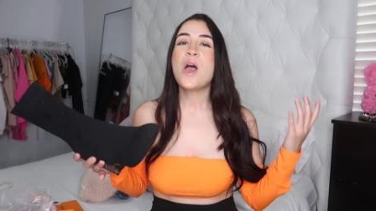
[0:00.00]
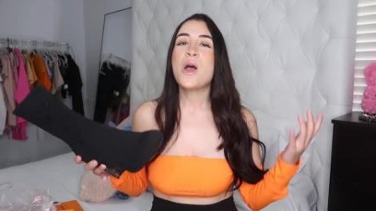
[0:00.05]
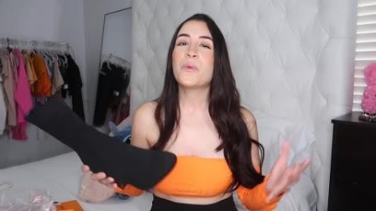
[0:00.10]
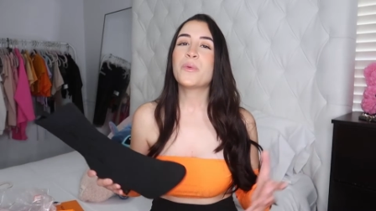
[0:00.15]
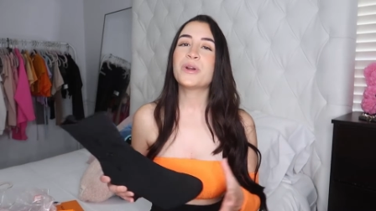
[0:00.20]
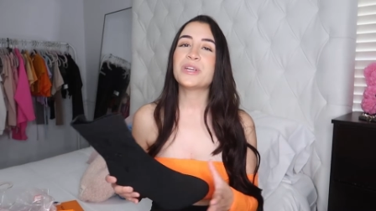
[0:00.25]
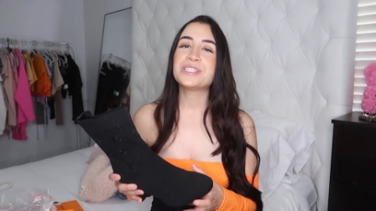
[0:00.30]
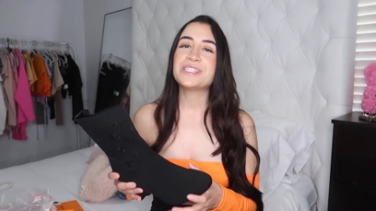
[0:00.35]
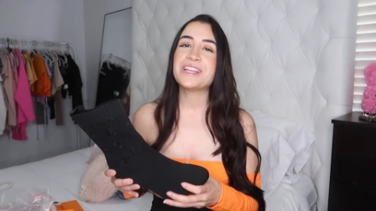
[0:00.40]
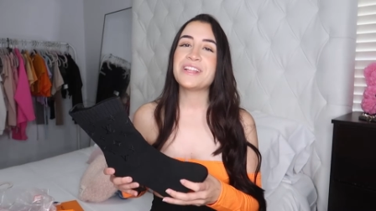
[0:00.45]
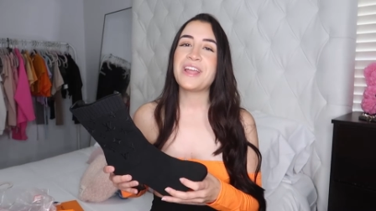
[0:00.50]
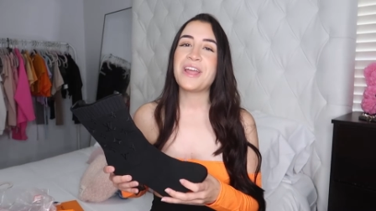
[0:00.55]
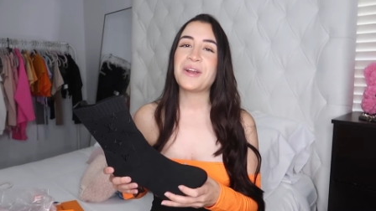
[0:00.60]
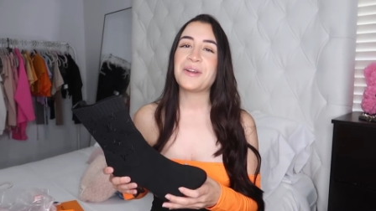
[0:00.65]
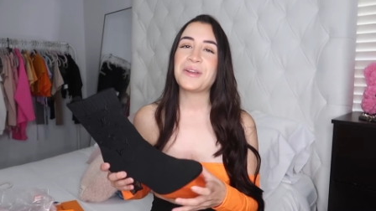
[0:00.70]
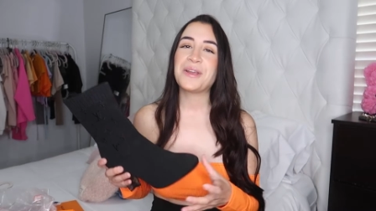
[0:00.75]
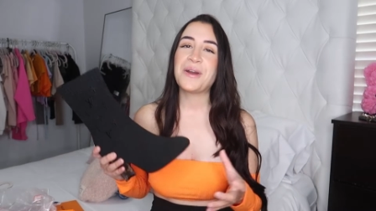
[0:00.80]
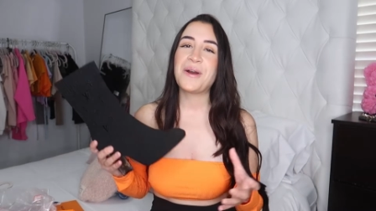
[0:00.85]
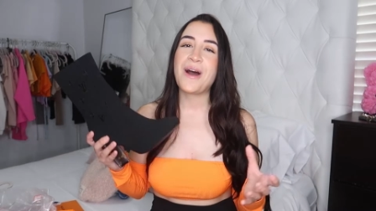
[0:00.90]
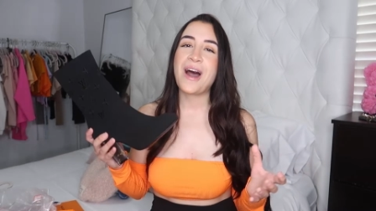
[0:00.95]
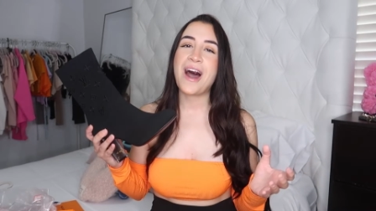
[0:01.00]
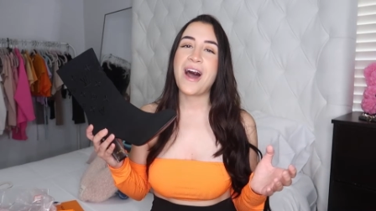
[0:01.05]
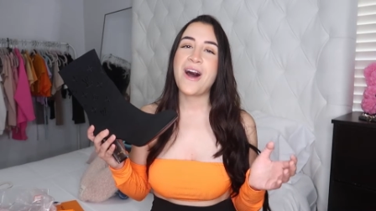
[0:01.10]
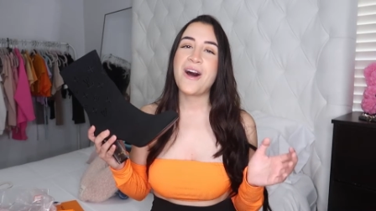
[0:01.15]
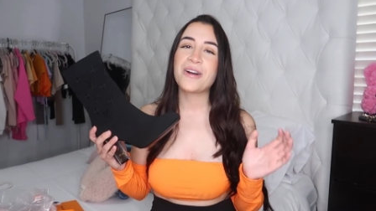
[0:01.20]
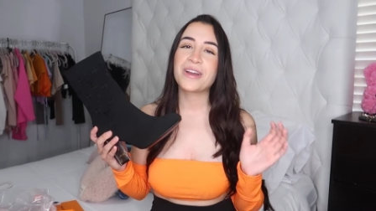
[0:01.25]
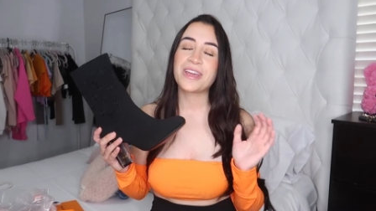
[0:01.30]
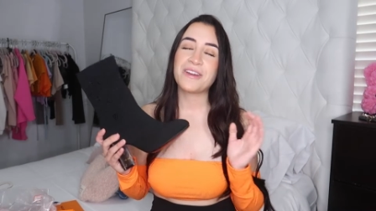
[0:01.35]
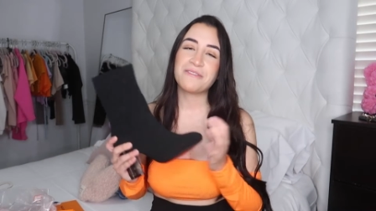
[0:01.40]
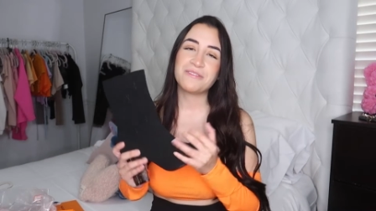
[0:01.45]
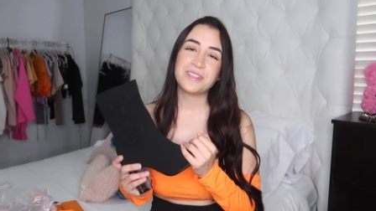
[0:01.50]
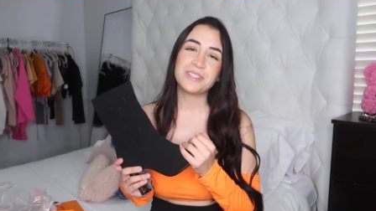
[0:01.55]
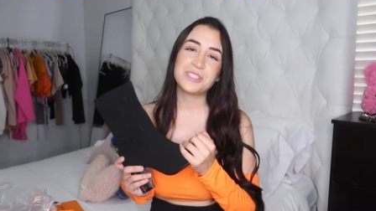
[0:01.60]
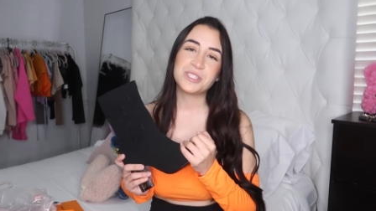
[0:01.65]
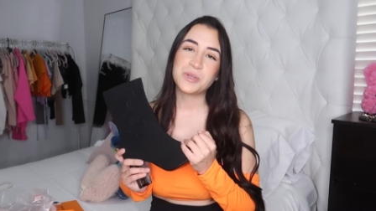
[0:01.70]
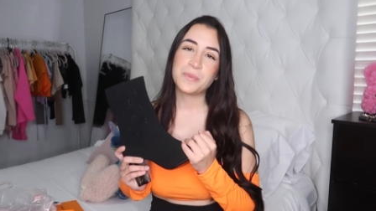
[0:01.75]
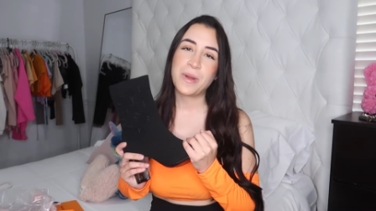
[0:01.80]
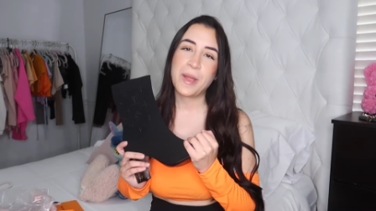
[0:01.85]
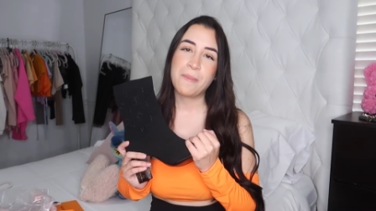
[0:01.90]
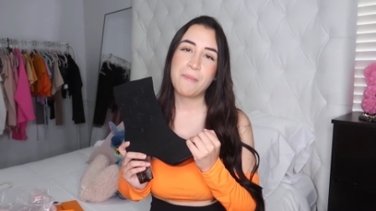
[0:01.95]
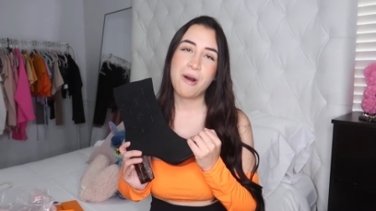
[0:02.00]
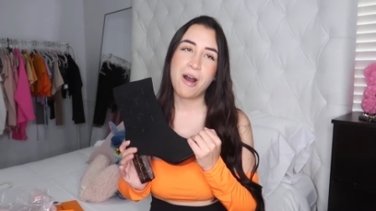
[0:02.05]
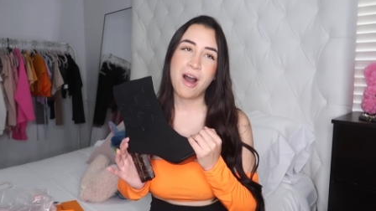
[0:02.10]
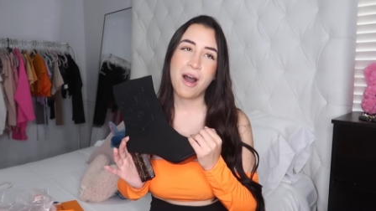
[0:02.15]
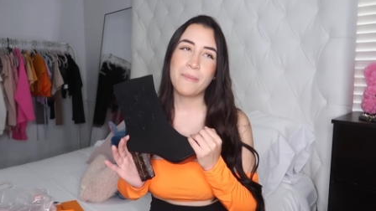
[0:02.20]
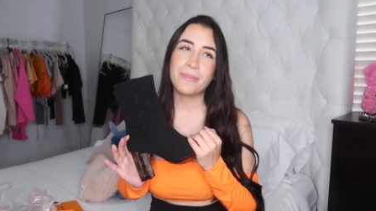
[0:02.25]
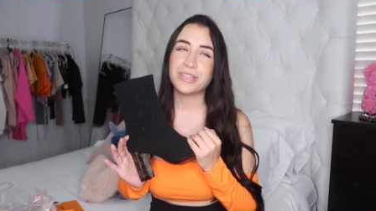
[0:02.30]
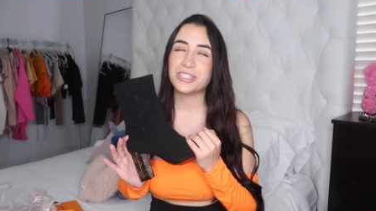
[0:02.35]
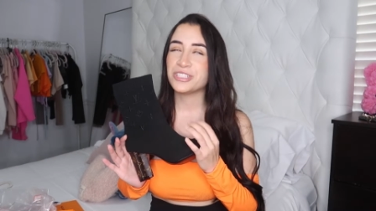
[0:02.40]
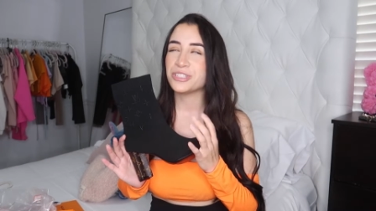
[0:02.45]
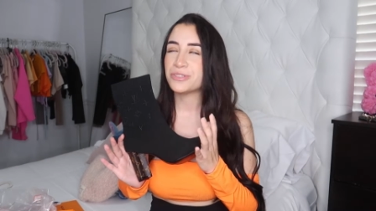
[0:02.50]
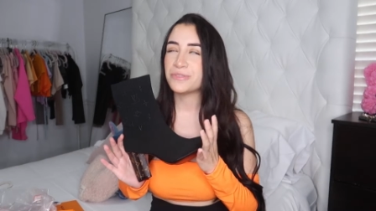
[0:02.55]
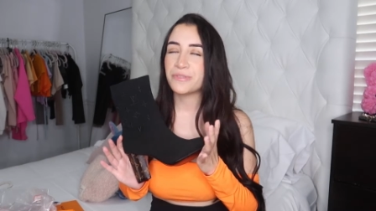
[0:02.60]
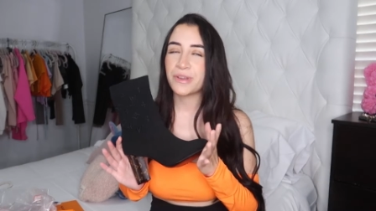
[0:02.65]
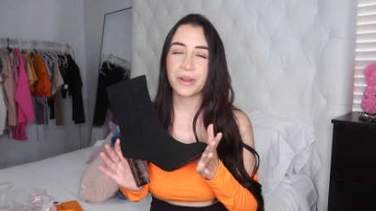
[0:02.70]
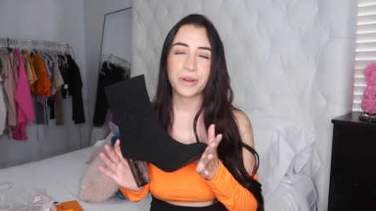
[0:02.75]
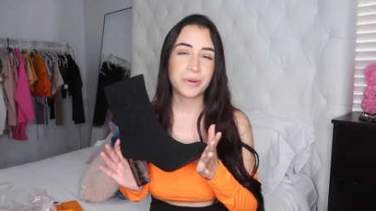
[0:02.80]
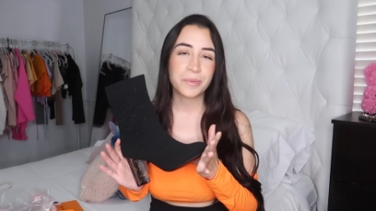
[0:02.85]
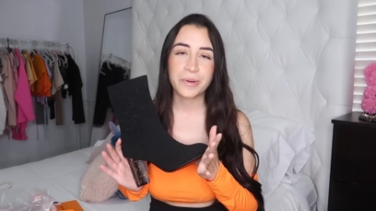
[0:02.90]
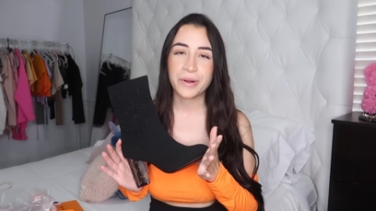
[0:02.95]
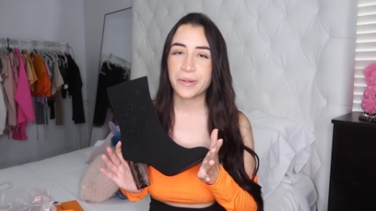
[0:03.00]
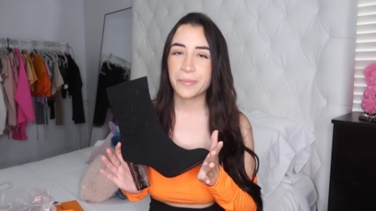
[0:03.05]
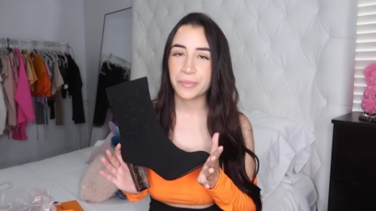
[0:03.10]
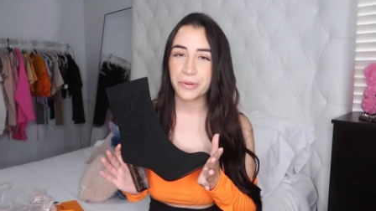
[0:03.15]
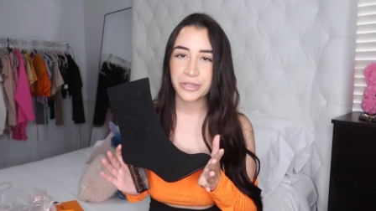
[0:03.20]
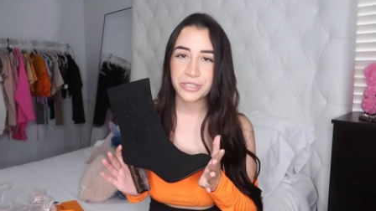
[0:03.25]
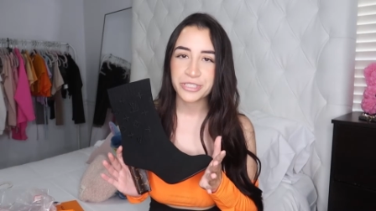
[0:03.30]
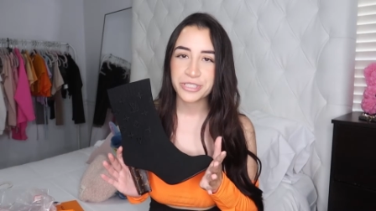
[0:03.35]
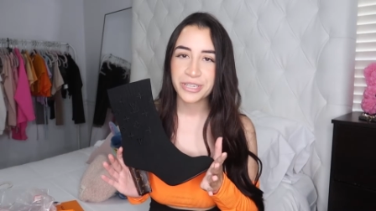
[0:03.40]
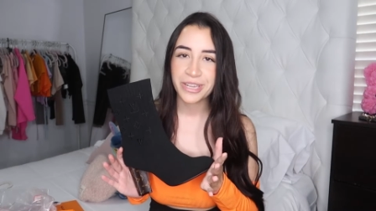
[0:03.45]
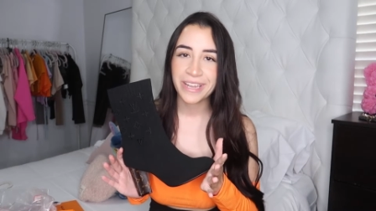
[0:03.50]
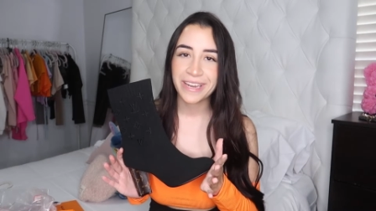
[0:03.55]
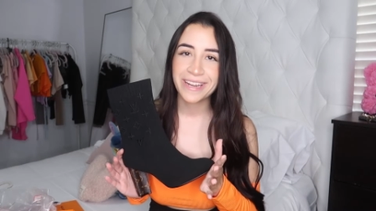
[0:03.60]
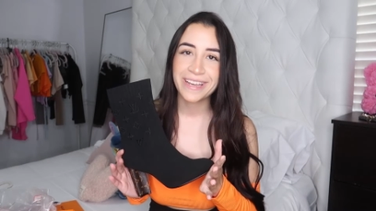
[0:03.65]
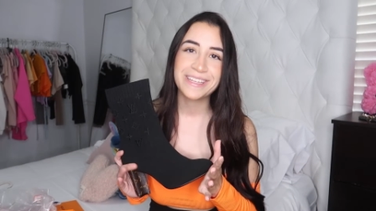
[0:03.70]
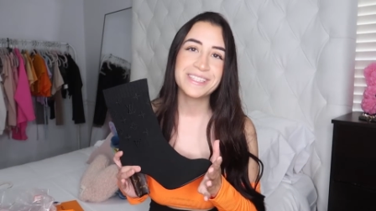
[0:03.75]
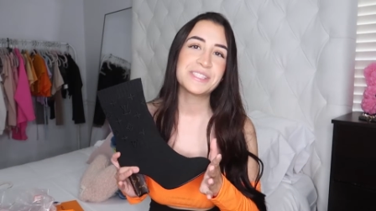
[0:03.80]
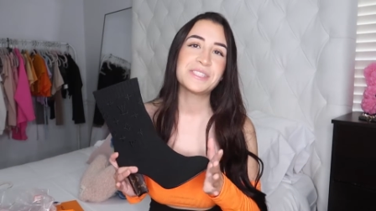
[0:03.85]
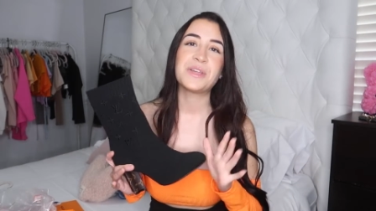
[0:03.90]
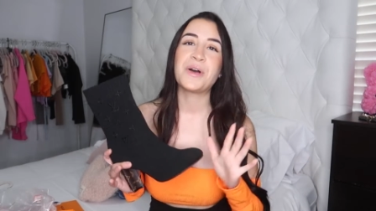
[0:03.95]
Worst scenario, I'll give this to my mom and she'll very well appreciate it.